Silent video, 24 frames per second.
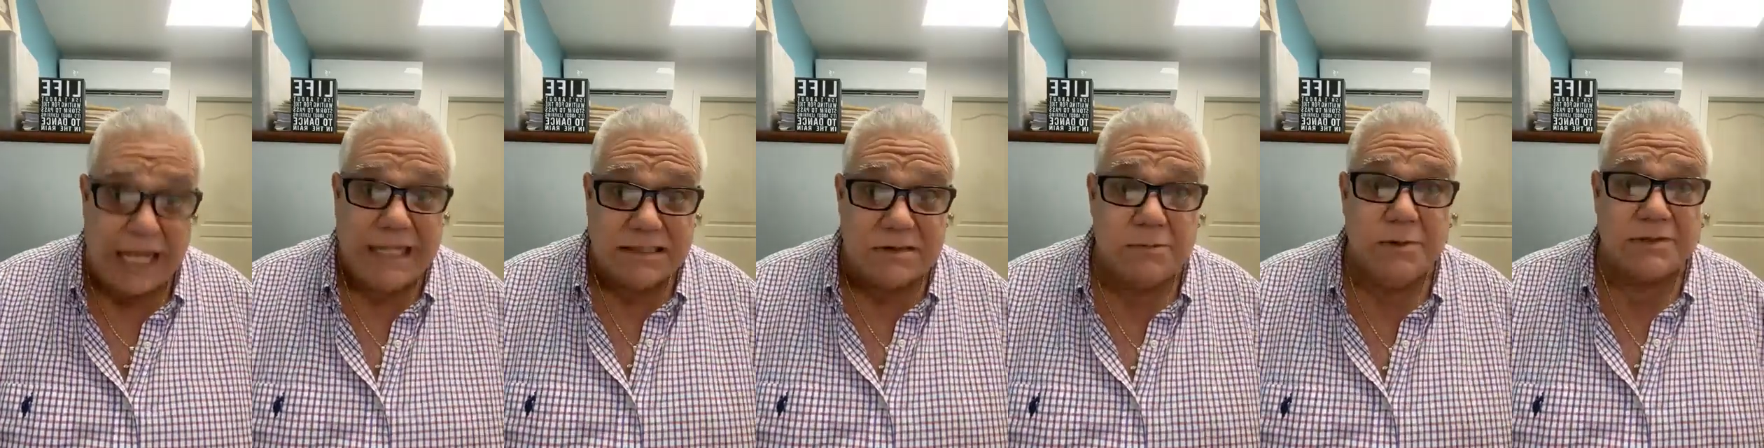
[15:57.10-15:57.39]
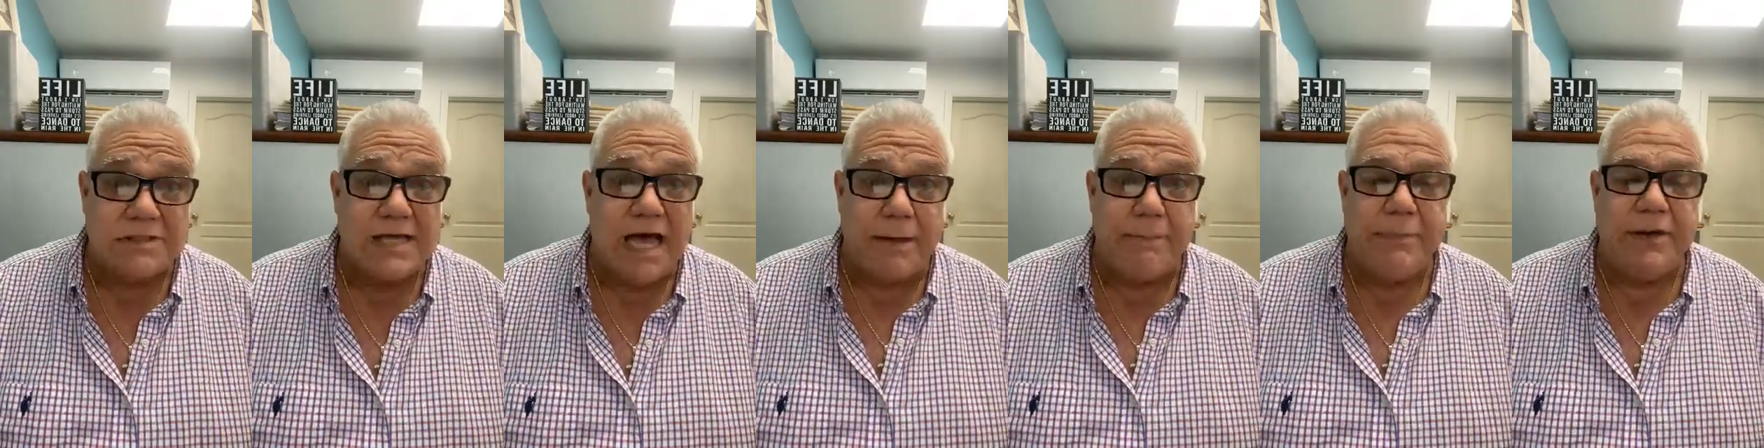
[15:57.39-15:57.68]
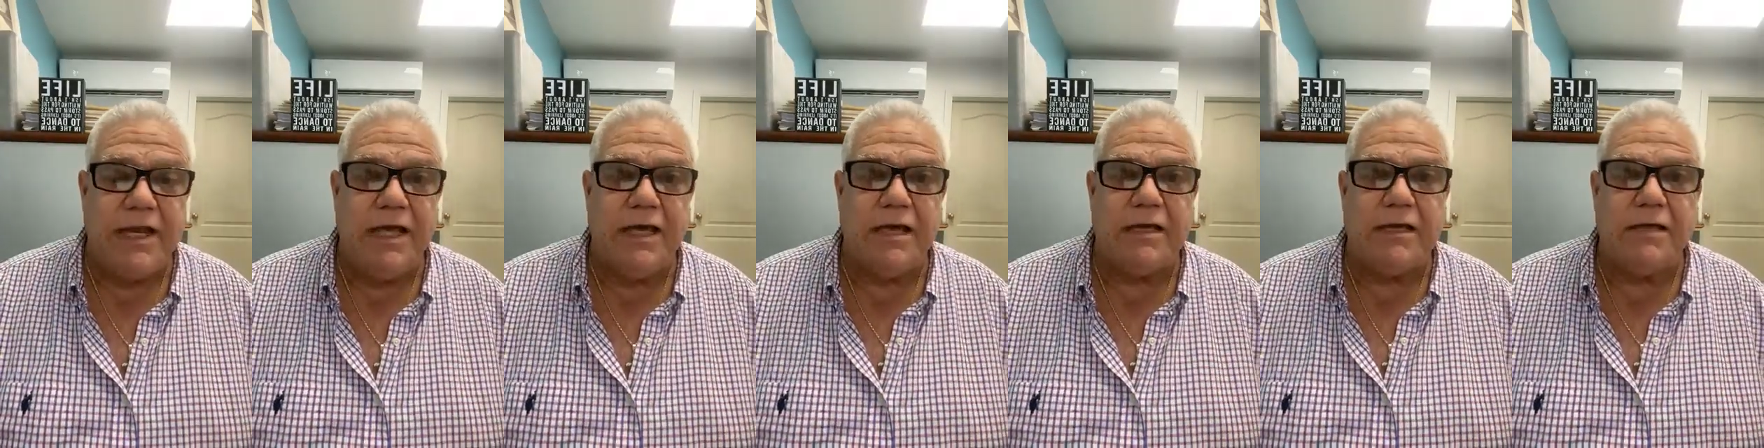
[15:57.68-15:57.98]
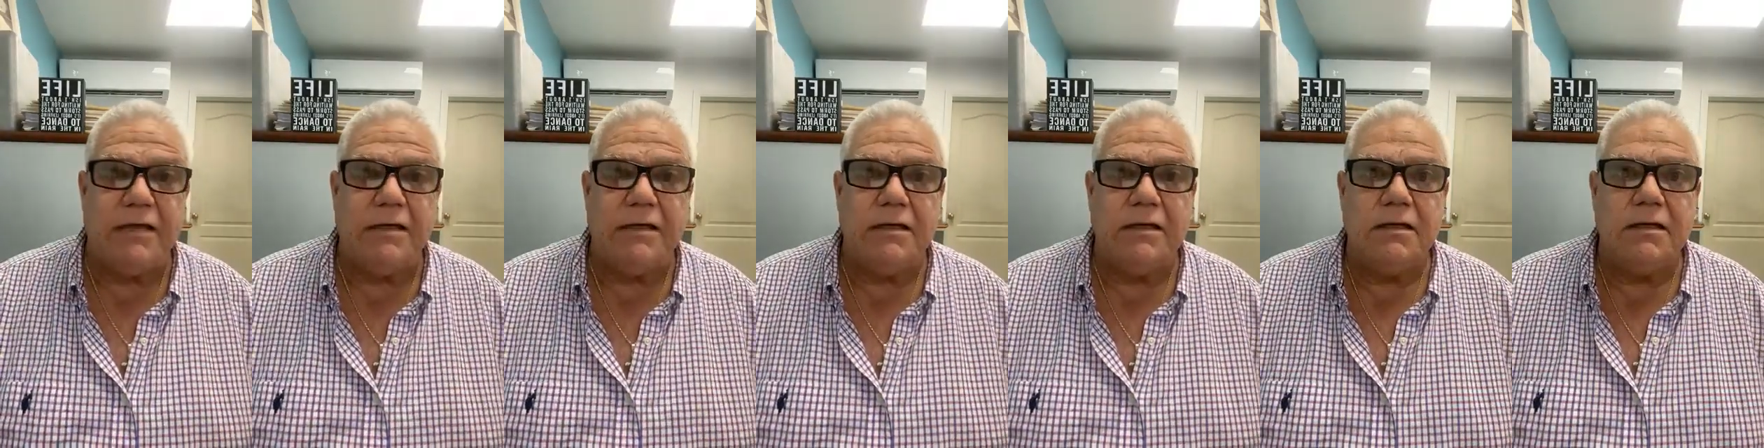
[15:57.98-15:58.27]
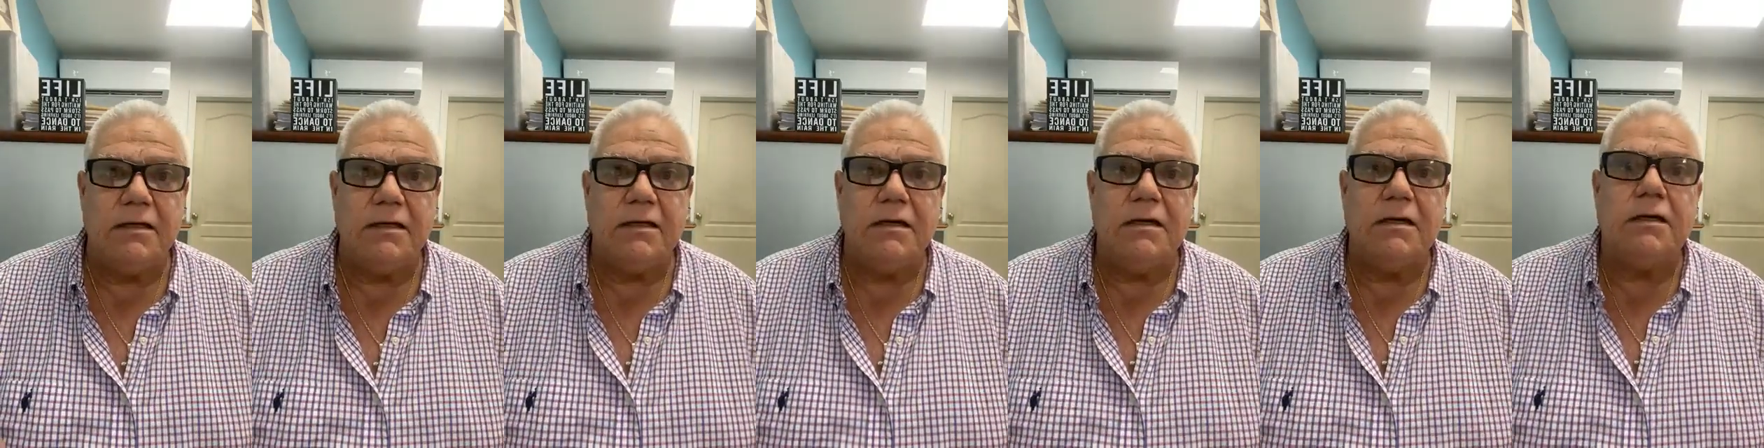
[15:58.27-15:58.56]
That's what's happening.
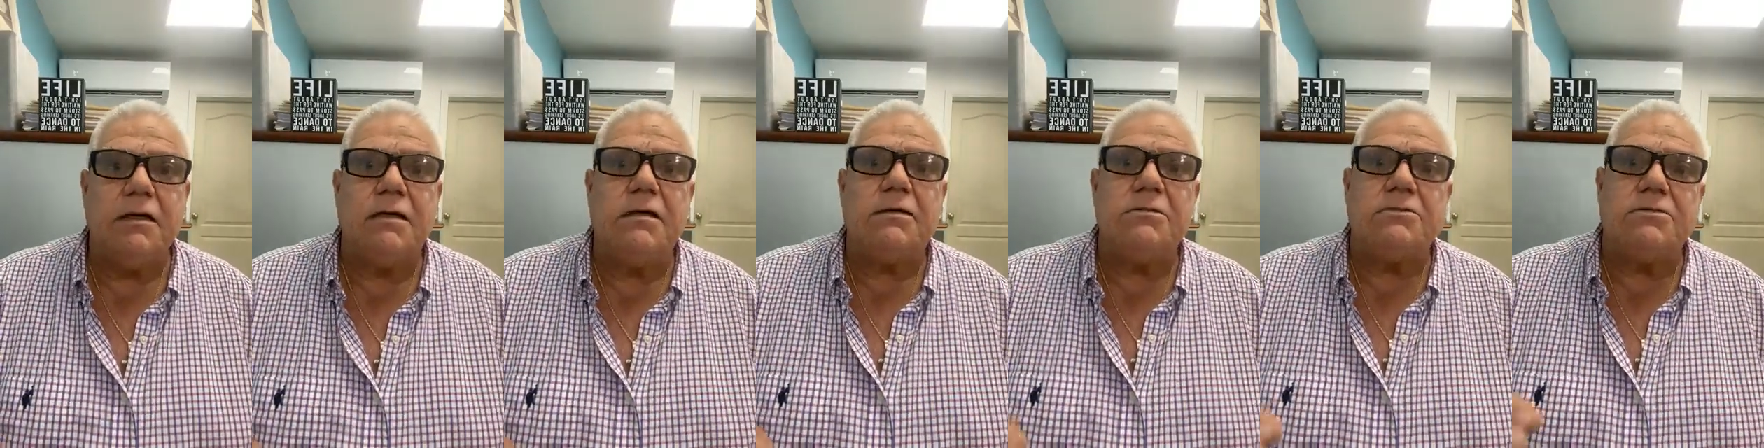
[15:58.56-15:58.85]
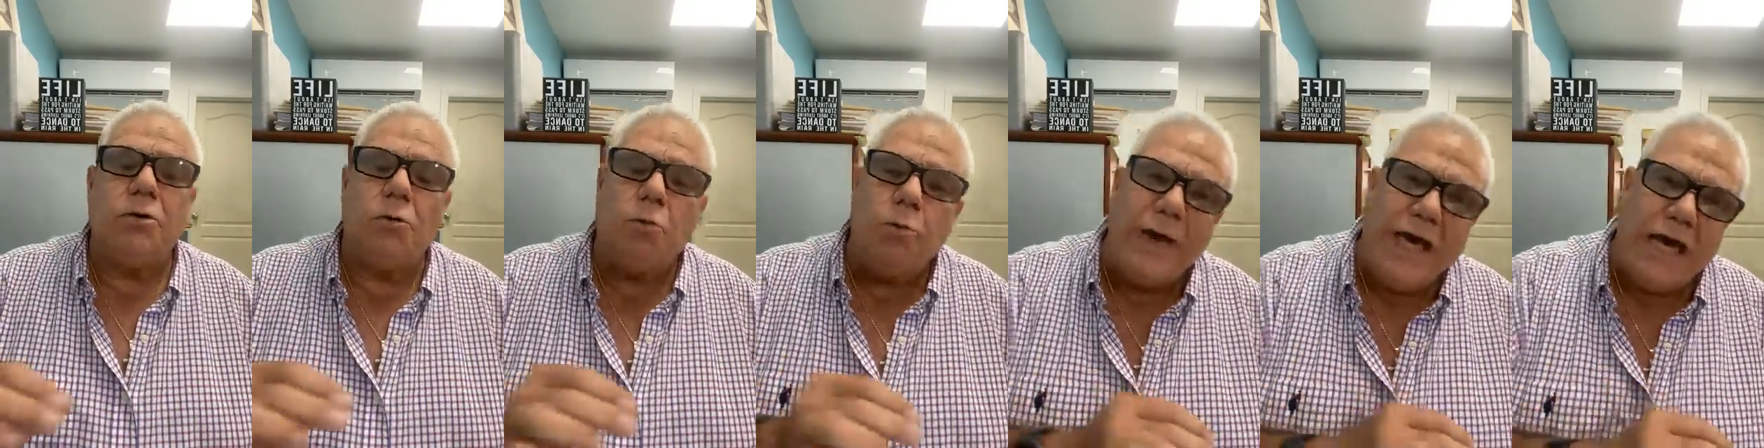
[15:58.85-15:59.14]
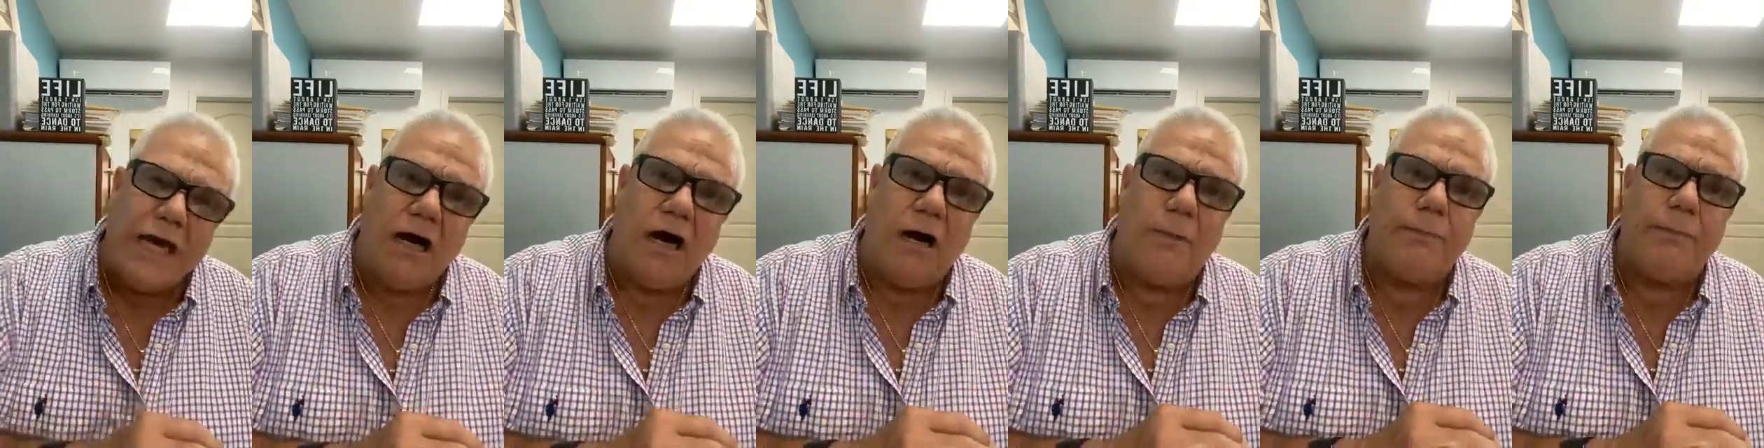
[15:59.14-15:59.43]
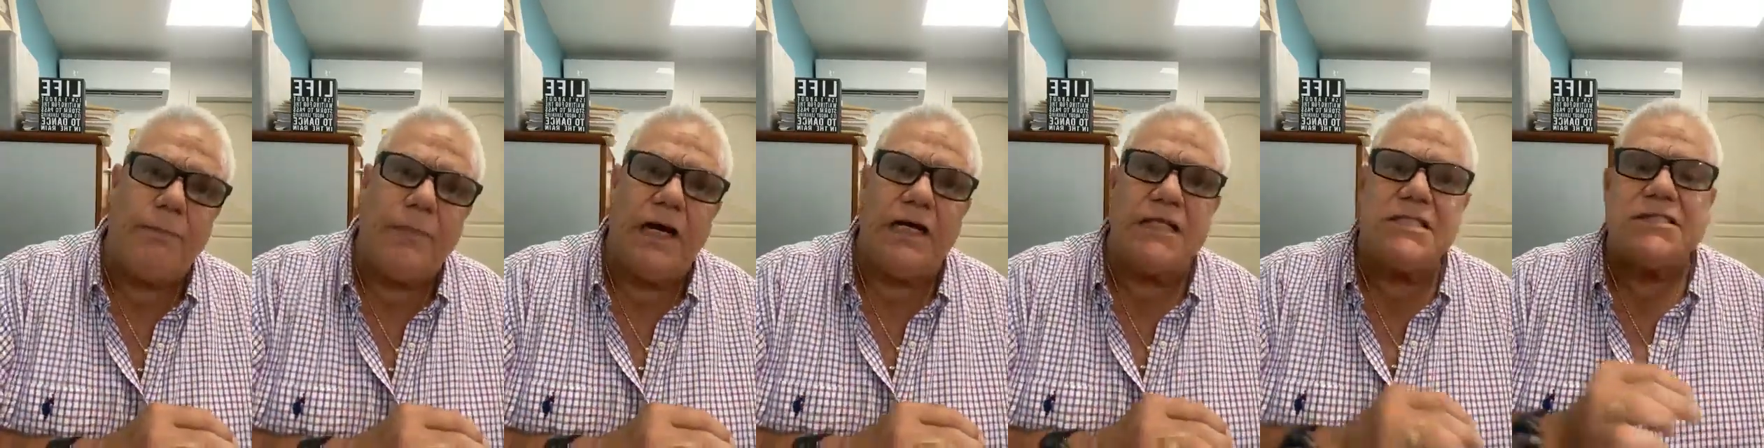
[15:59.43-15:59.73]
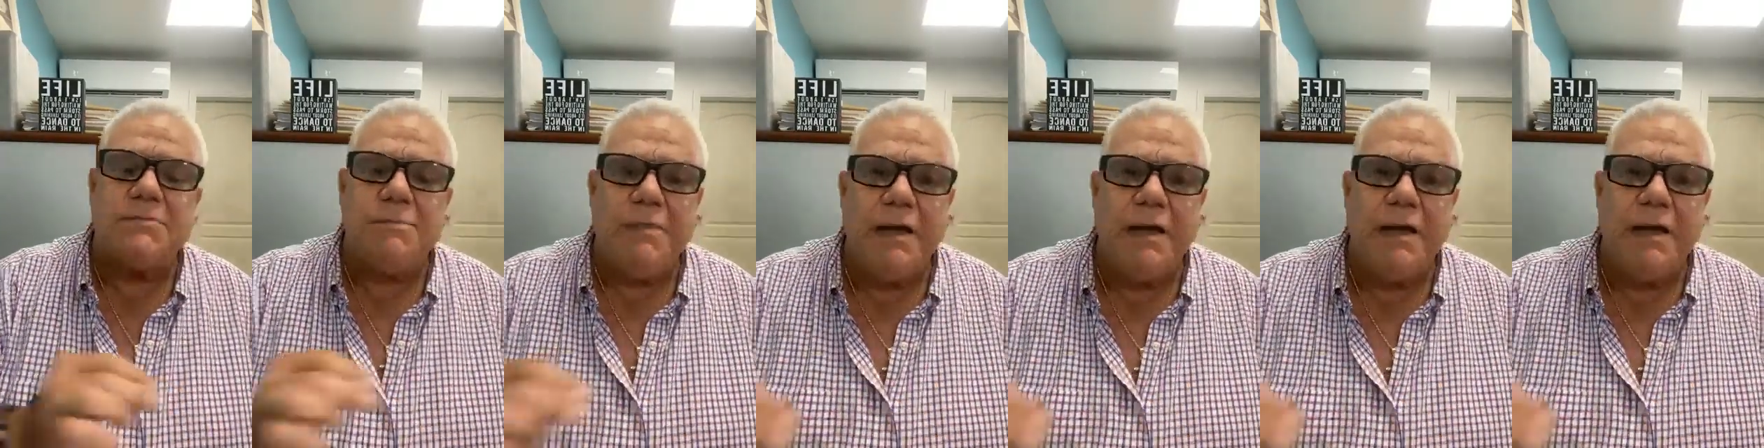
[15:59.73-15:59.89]
So wake up